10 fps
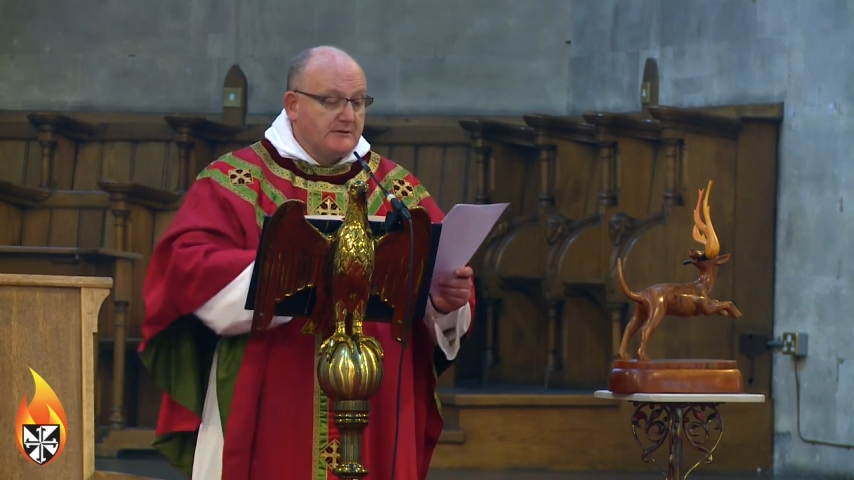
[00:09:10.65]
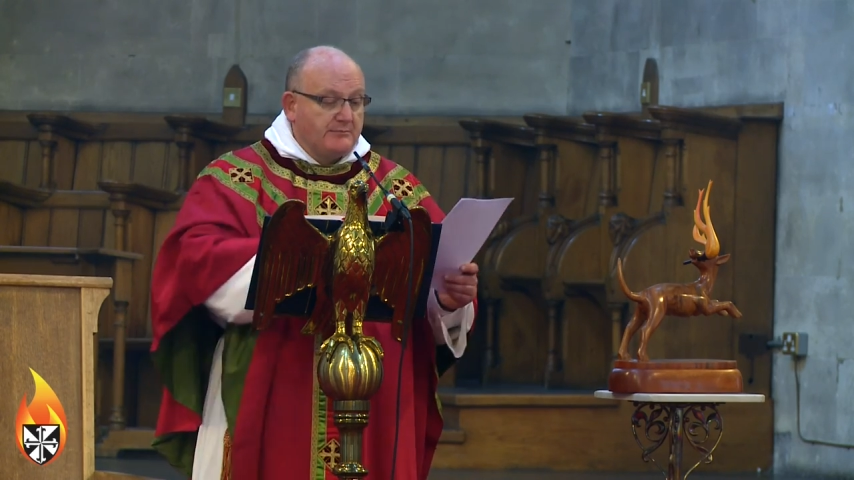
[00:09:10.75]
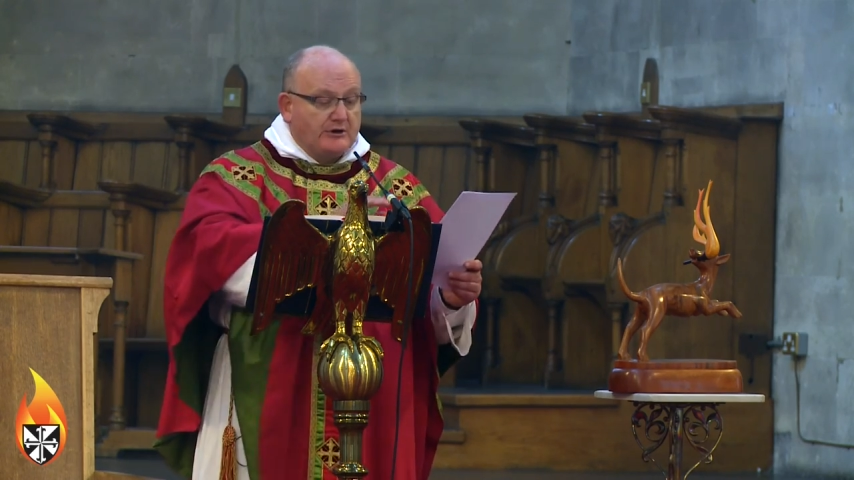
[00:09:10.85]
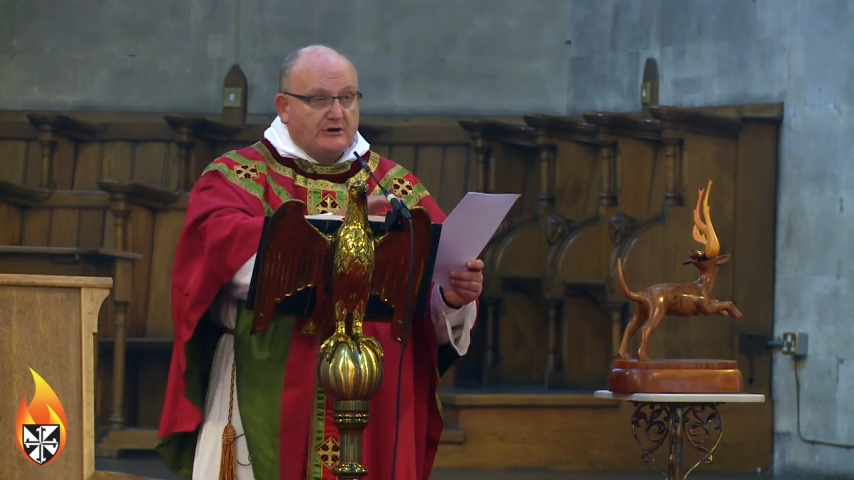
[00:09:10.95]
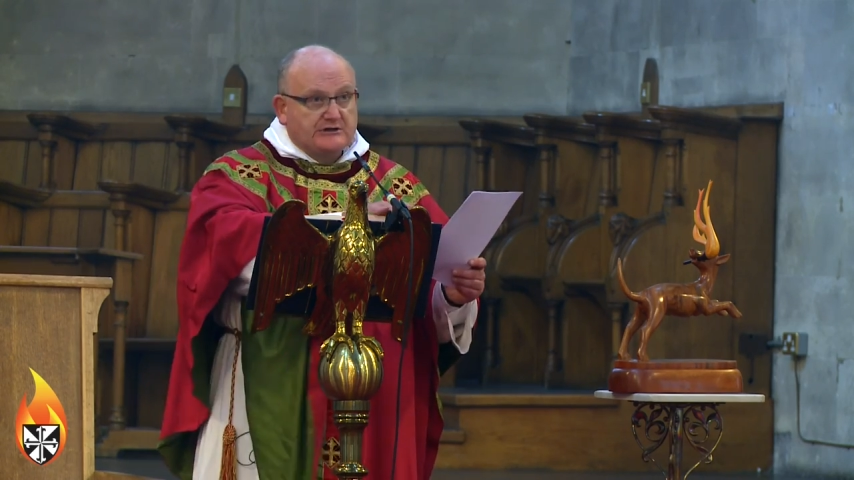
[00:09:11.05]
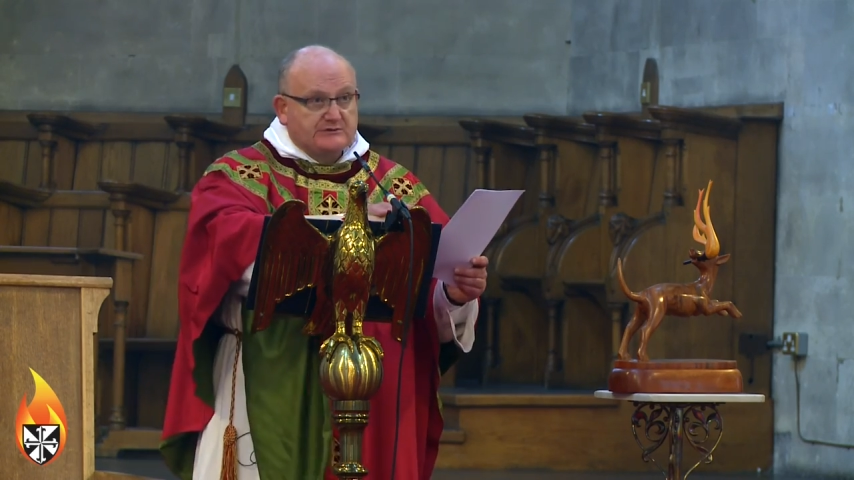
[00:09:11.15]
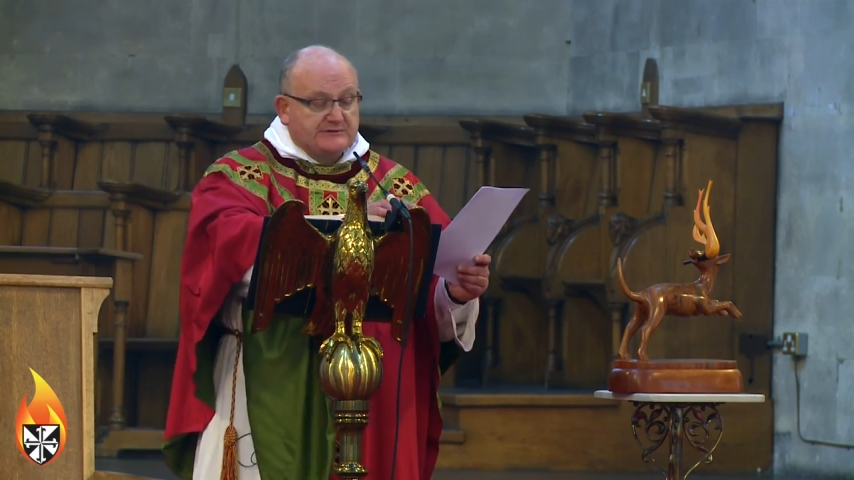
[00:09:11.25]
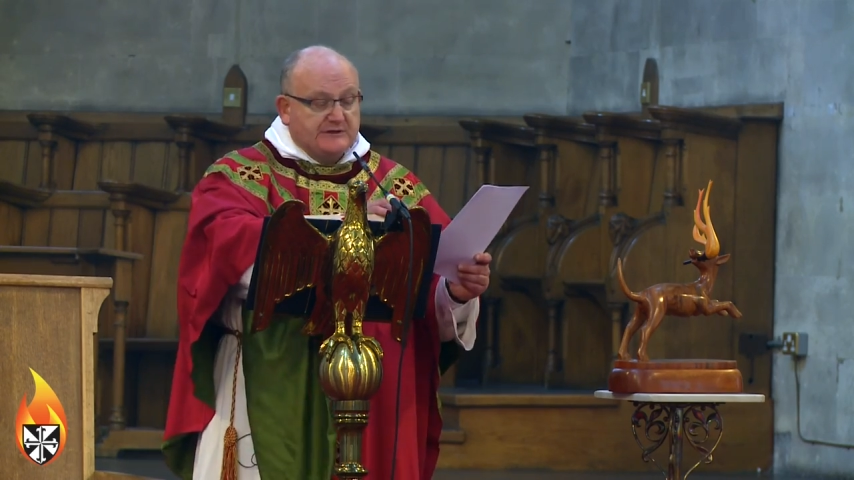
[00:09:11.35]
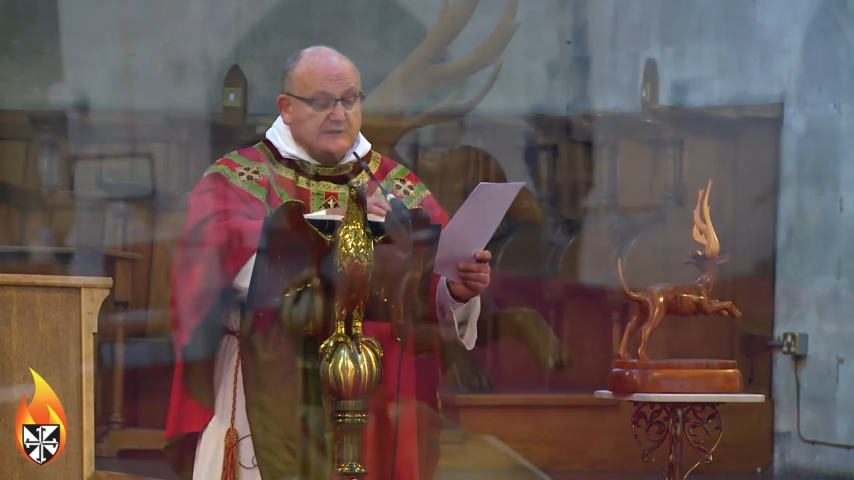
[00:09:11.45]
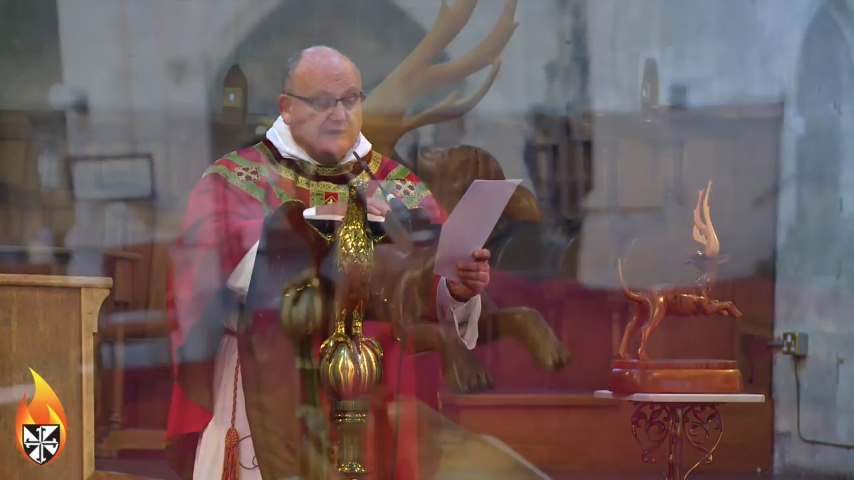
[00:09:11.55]
burns with
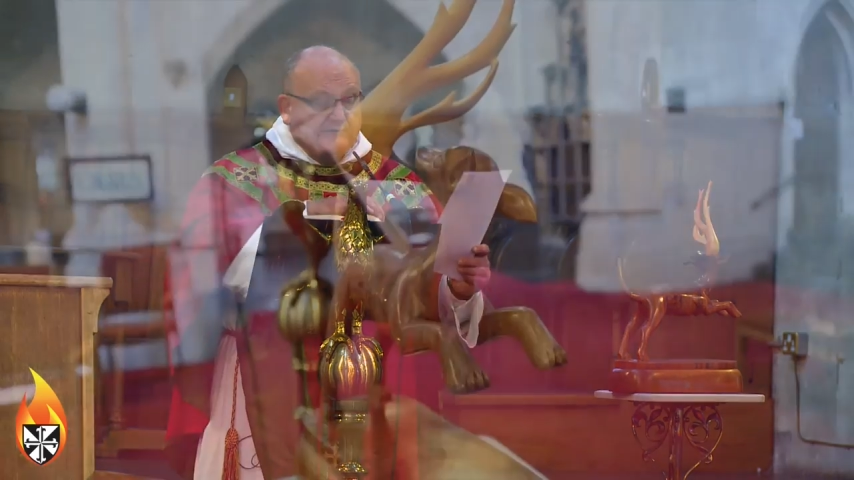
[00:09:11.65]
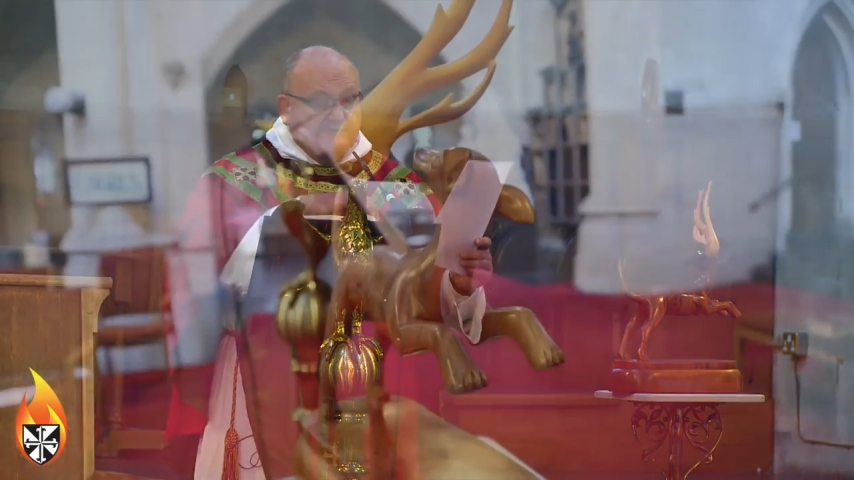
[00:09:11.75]
the love